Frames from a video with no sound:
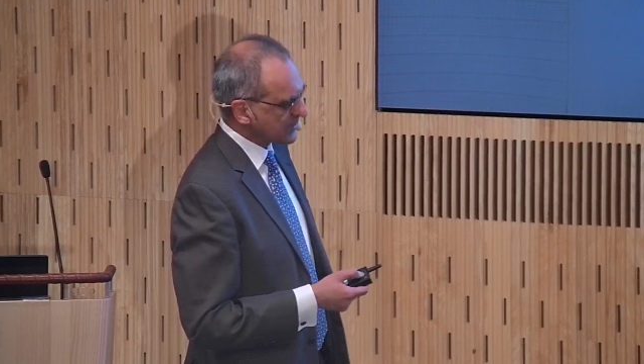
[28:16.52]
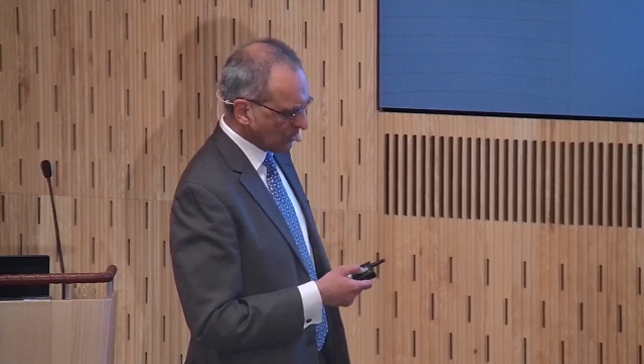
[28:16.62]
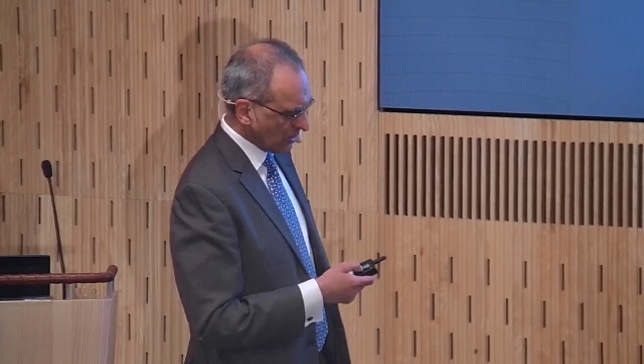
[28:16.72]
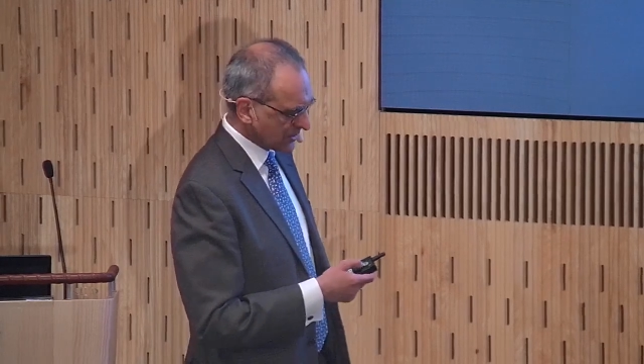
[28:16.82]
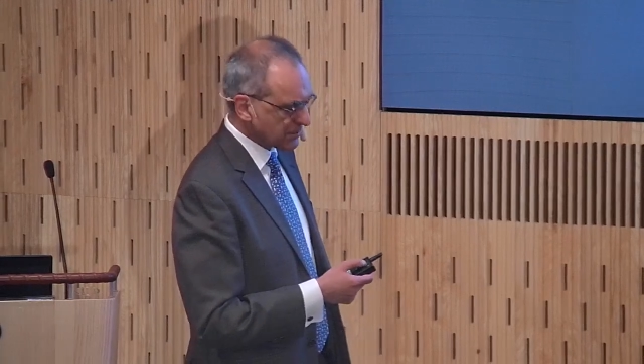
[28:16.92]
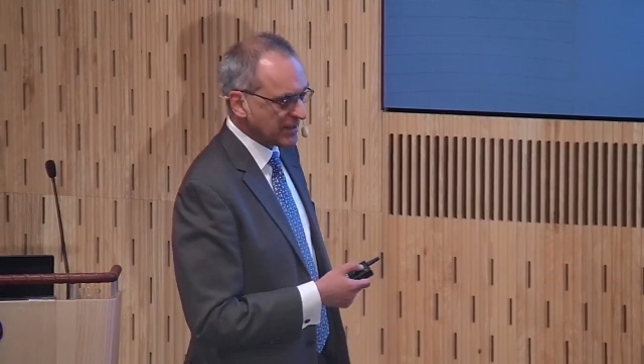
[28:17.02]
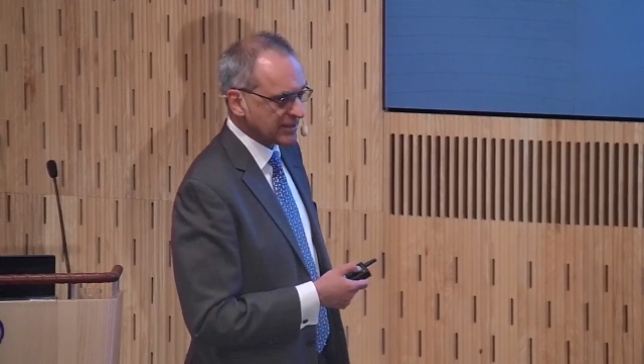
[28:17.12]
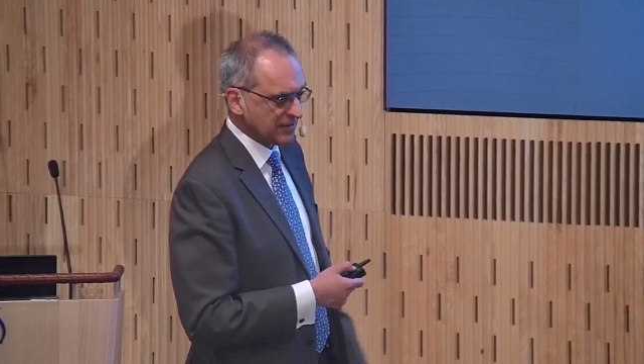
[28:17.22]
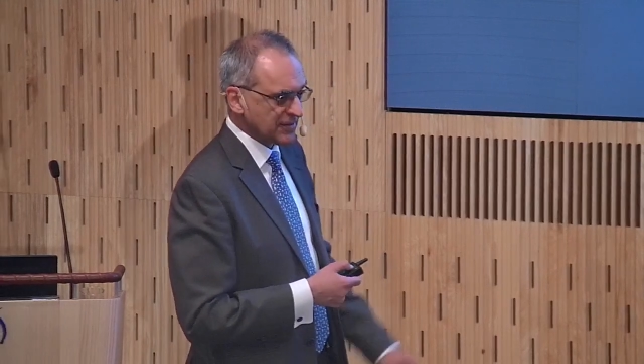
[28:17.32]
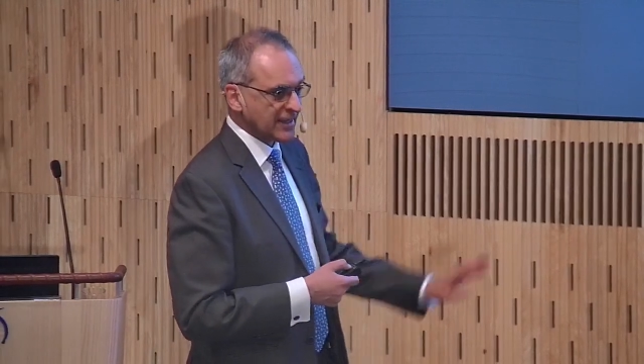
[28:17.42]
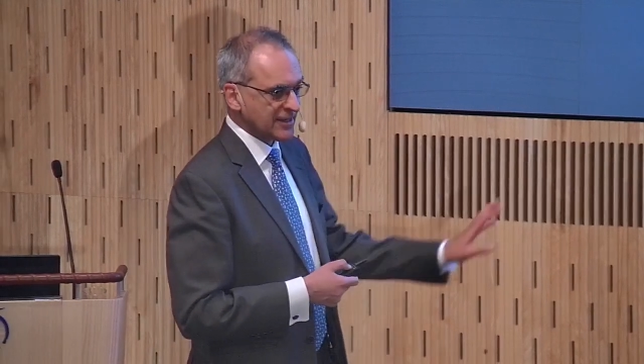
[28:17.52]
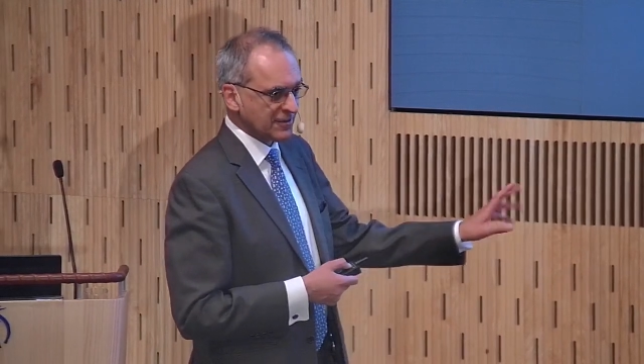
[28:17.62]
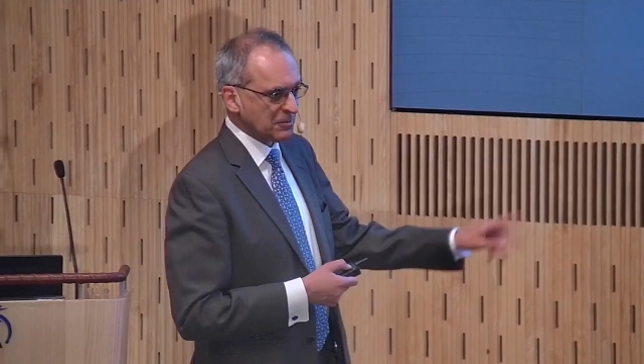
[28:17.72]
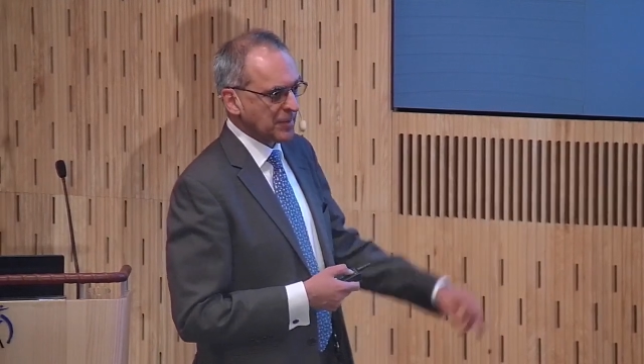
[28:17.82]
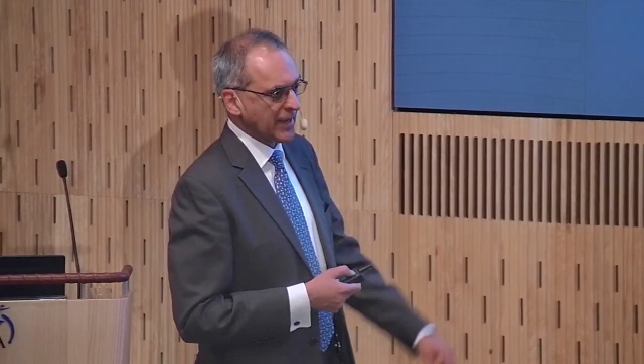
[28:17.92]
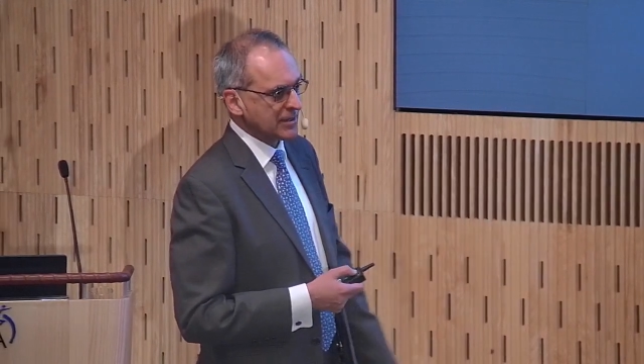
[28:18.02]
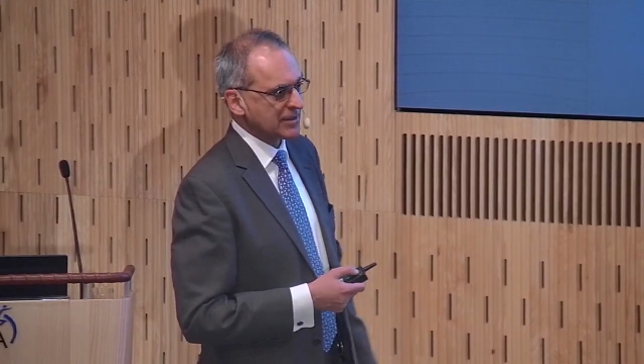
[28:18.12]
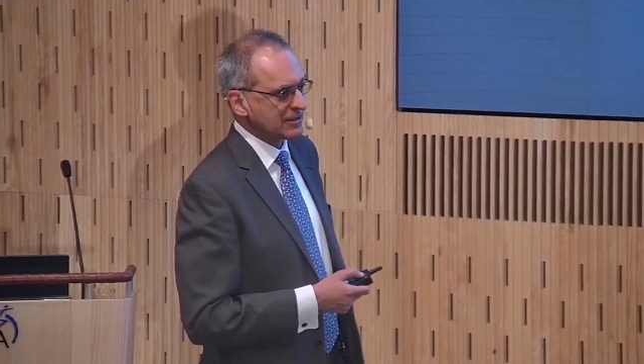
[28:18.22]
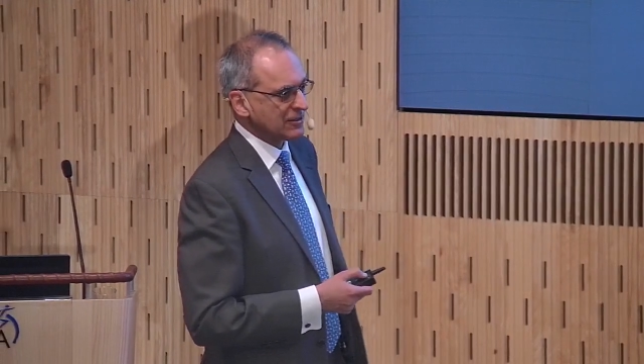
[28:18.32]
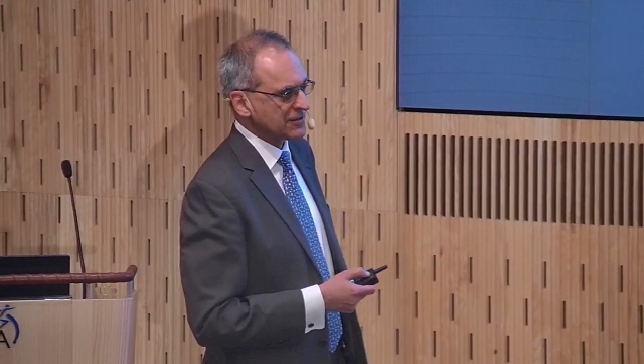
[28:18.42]
small space of negative
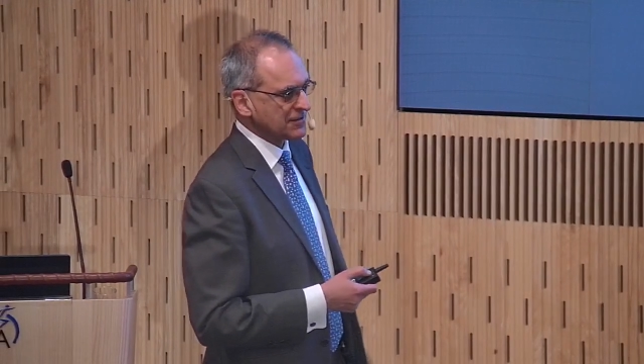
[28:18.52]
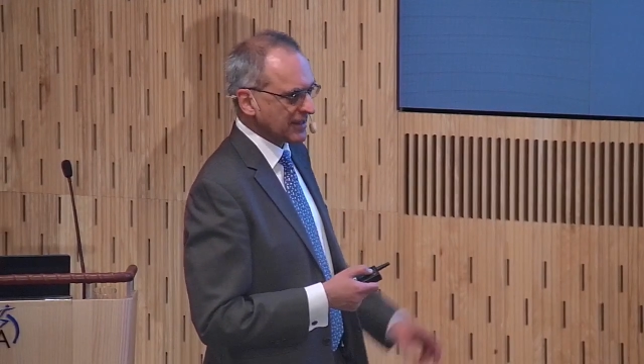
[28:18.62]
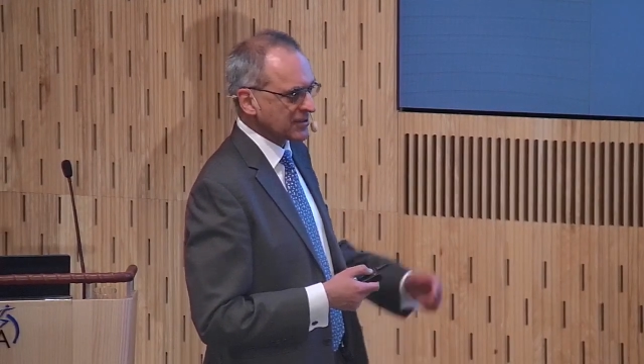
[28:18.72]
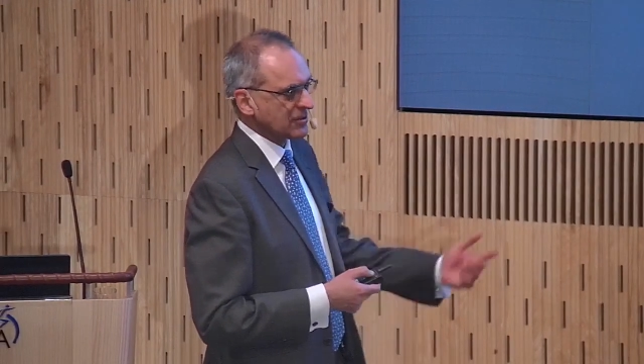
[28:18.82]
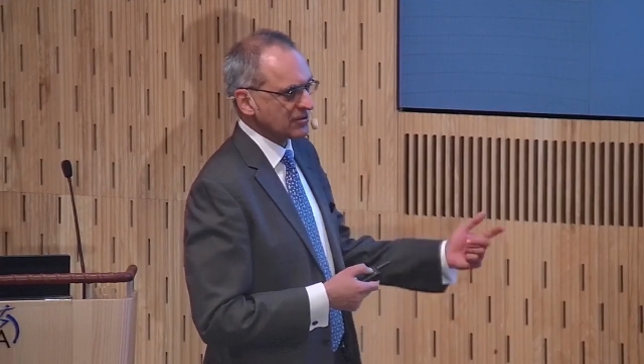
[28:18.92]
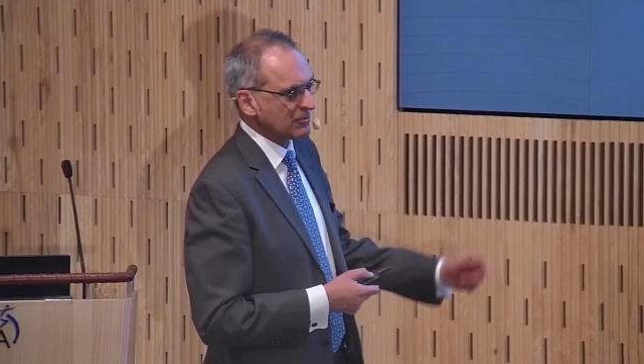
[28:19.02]
impacts of Sveaskog's